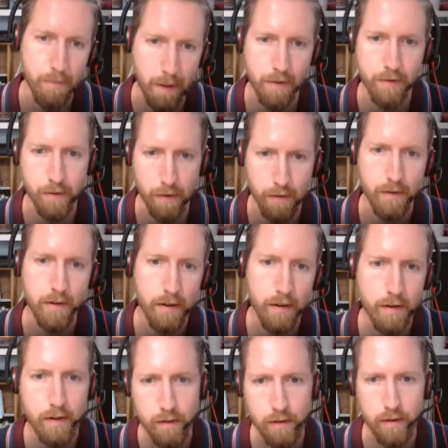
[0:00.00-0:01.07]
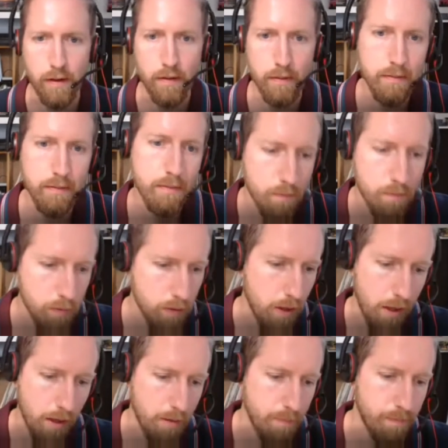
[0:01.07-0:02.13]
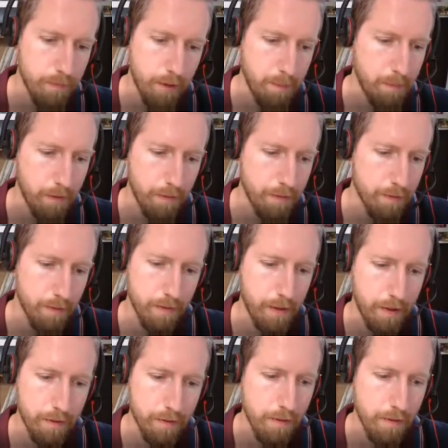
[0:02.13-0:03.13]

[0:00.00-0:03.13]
based on demographics and things.